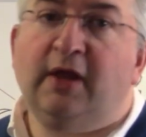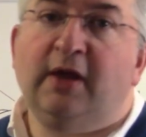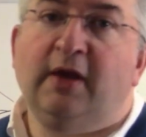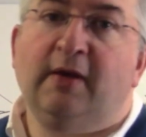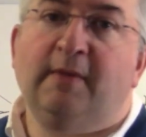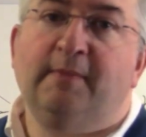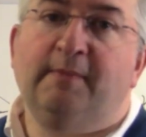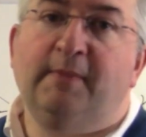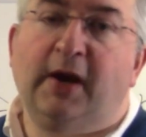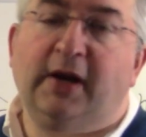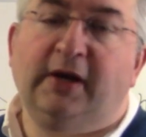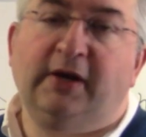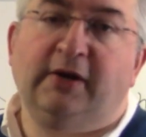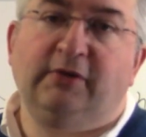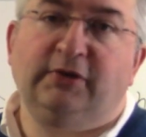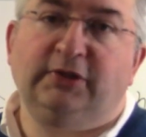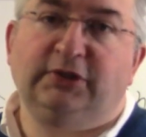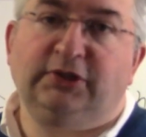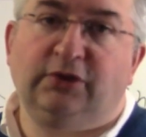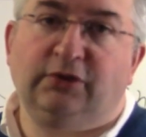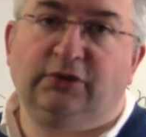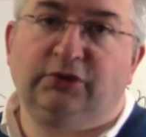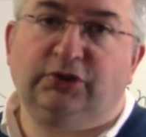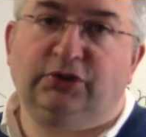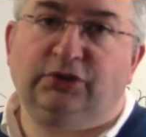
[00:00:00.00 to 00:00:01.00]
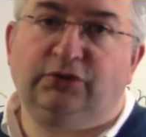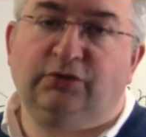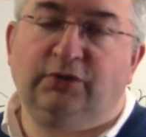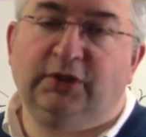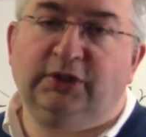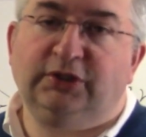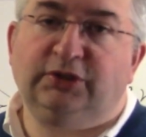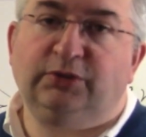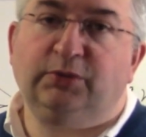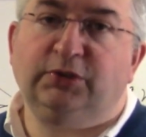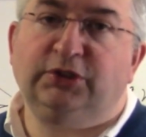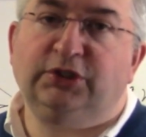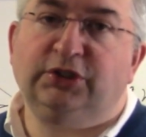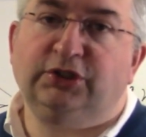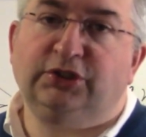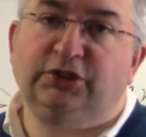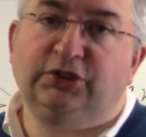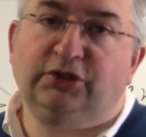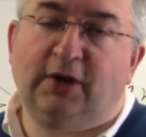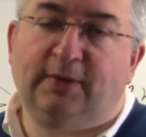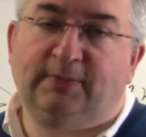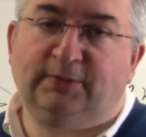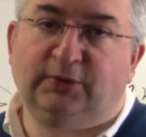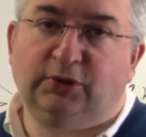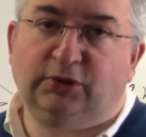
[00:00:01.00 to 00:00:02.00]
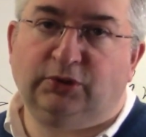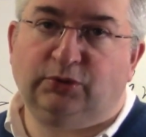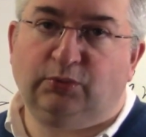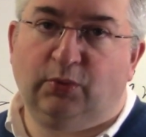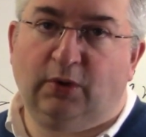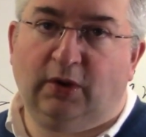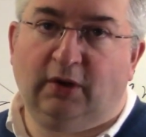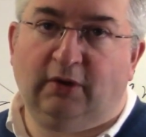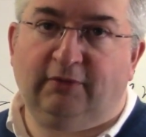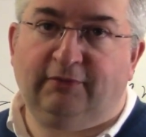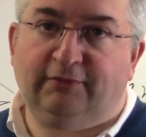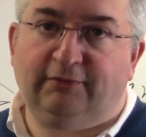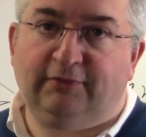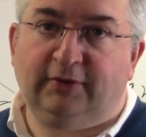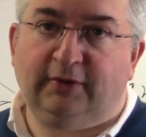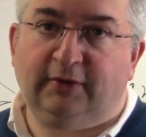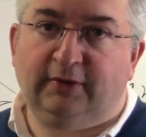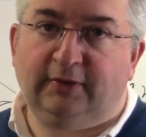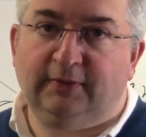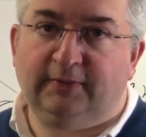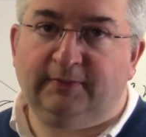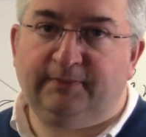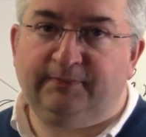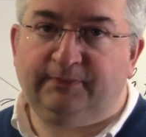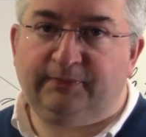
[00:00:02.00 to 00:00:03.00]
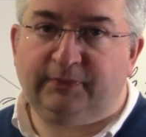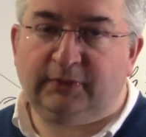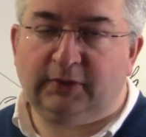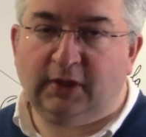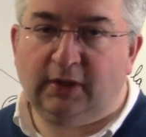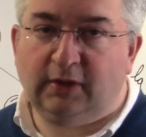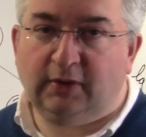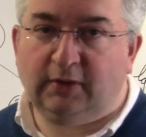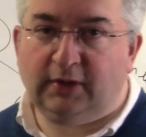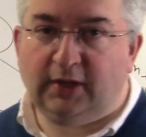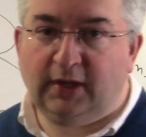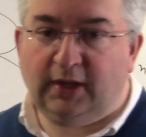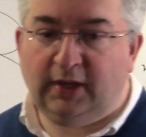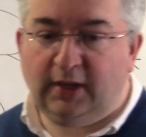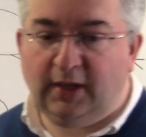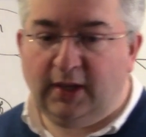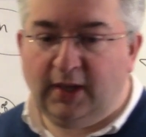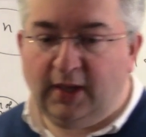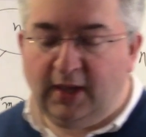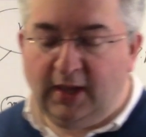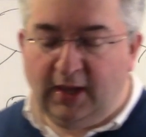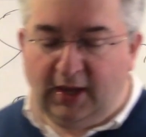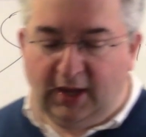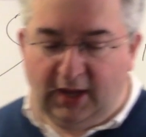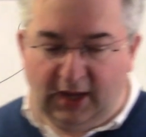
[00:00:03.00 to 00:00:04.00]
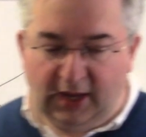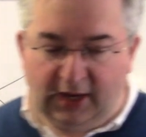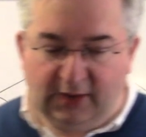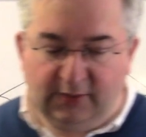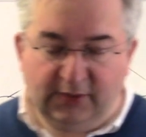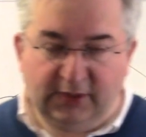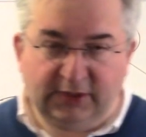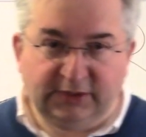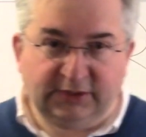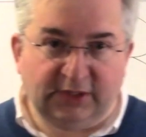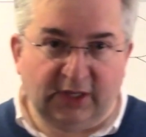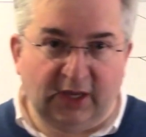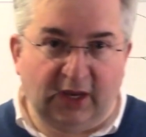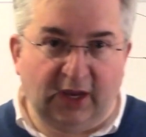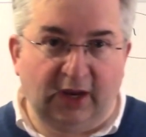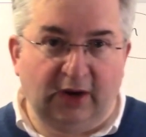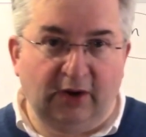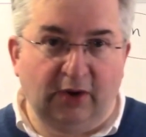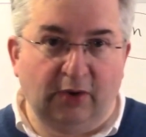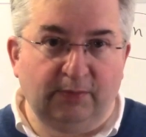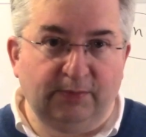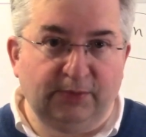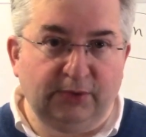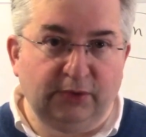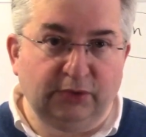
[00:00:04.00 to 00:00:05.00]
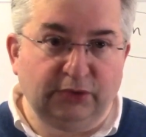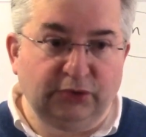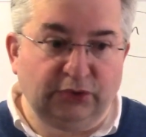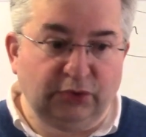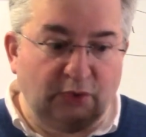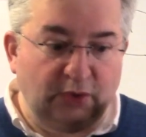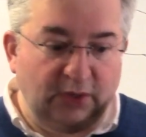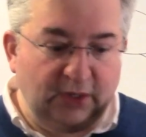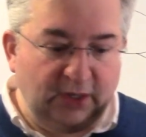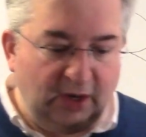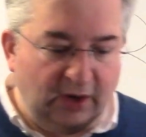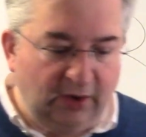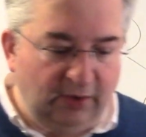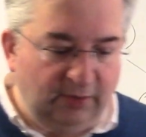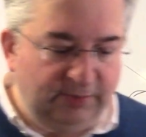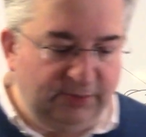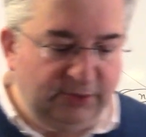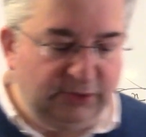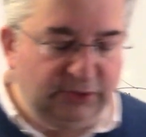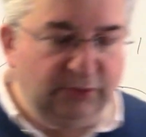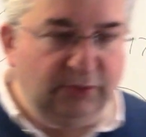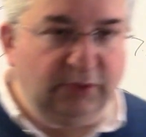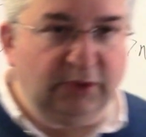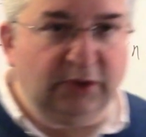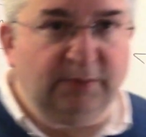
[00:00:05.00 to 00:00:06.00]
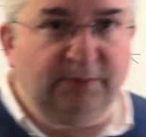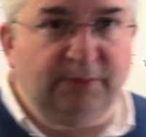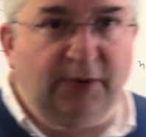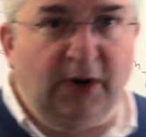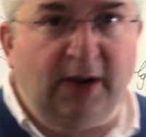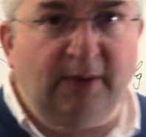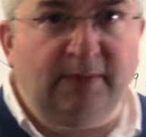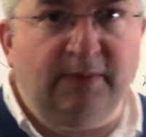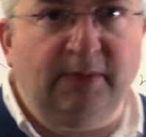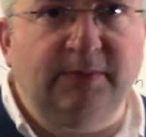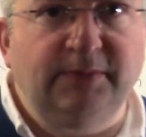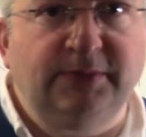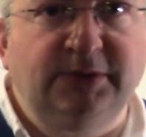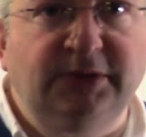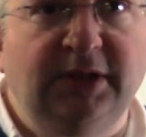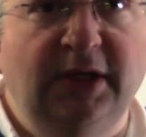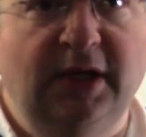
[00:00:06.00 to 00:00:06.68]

binary search trees, which is chapter 12. Okay, anyways, I hope you enjoy. I hope you're doing the problems,